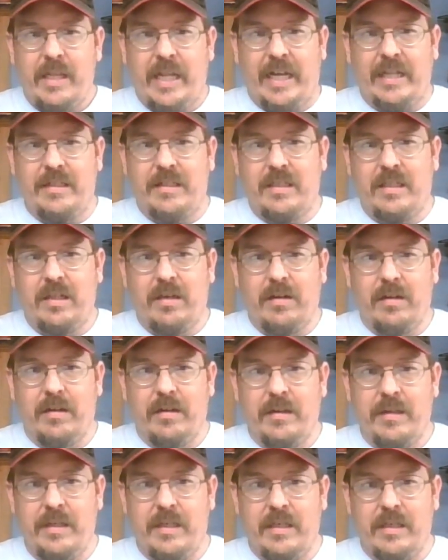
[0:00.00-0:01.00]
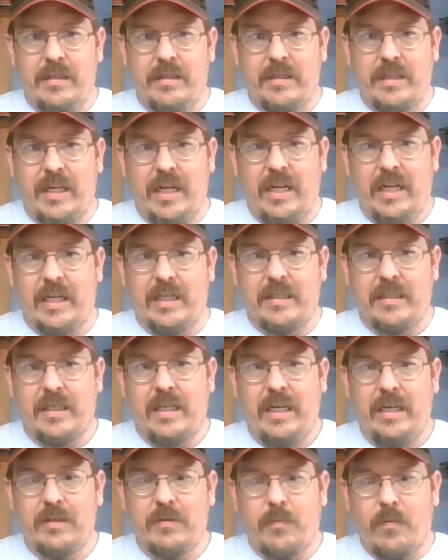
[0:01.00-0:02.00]
That still is getting its
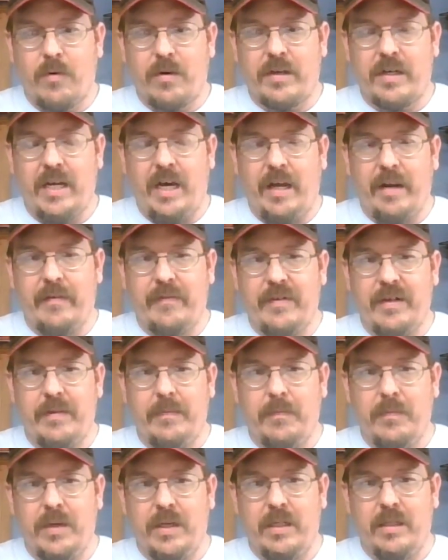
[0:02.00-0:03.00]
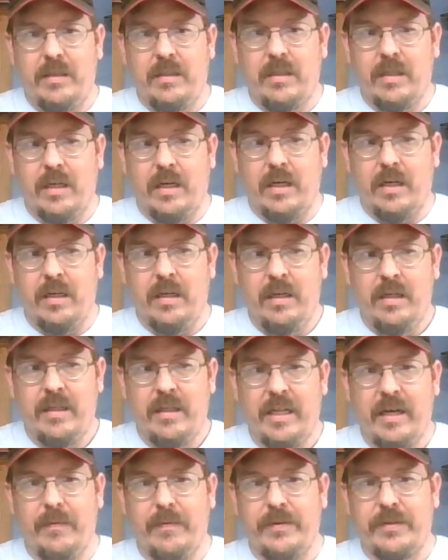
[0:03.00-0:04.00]
kinks worked out of it, but
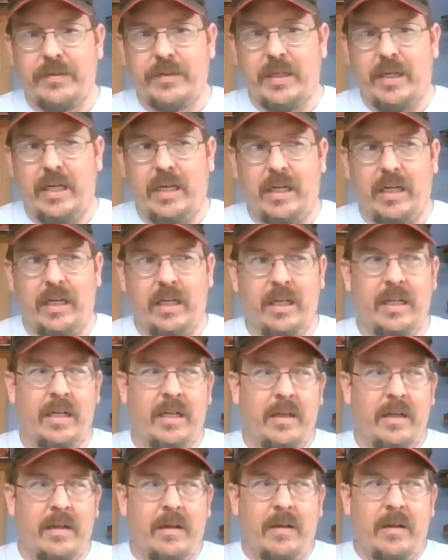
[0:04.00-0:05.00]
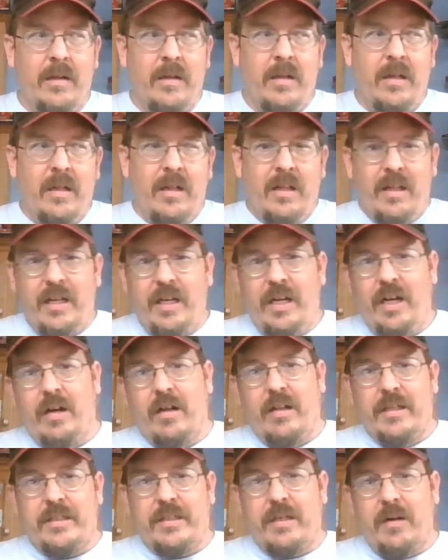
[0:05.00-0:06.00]
that was a
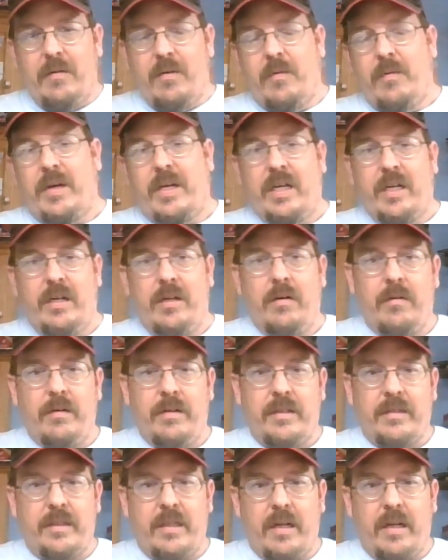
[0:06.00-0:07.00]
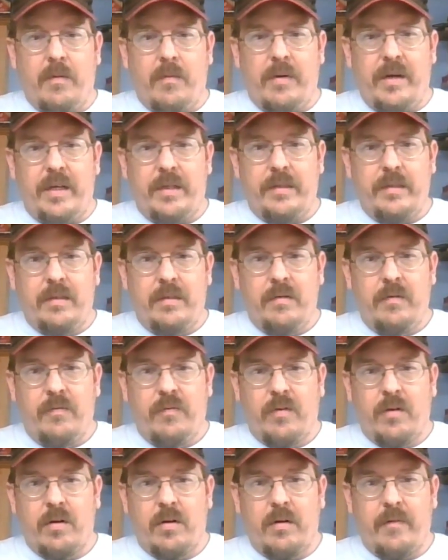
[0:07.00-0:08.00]
let's see what we can do with a set of wings
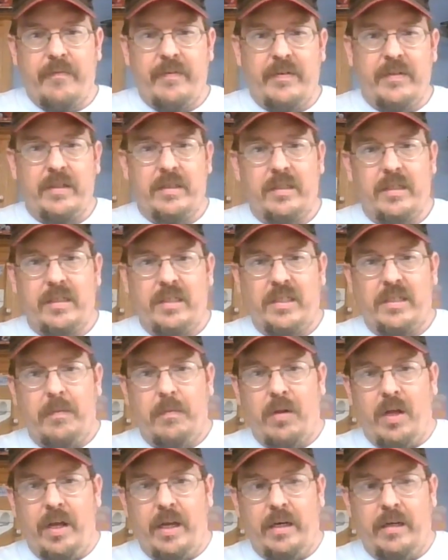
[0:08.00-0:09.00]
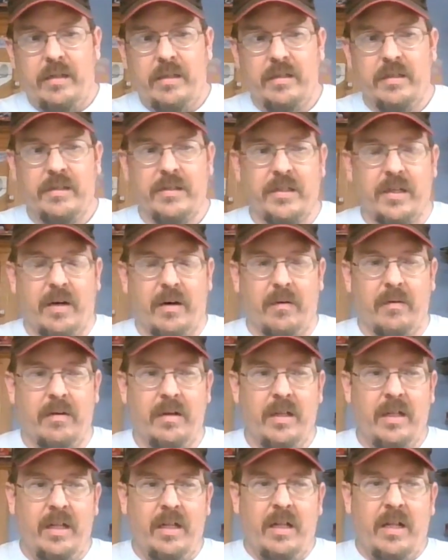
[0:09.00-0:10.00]
for a 50cc plane. So,
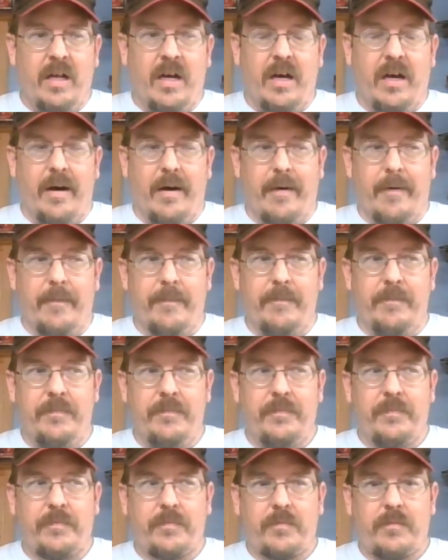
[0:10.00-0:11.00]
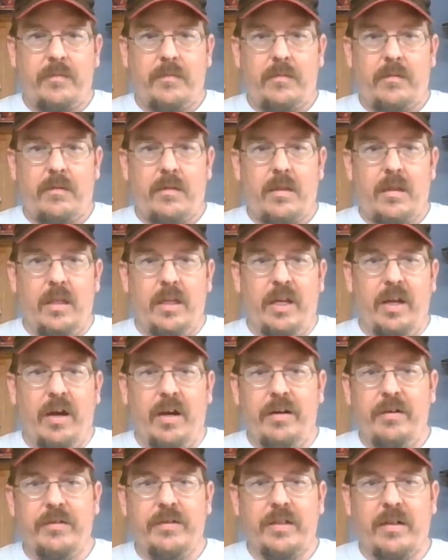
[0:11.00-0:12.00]
um,
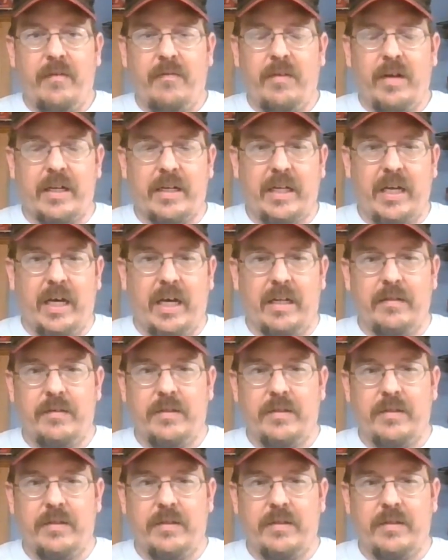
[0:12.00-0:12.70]
I do stuff like that.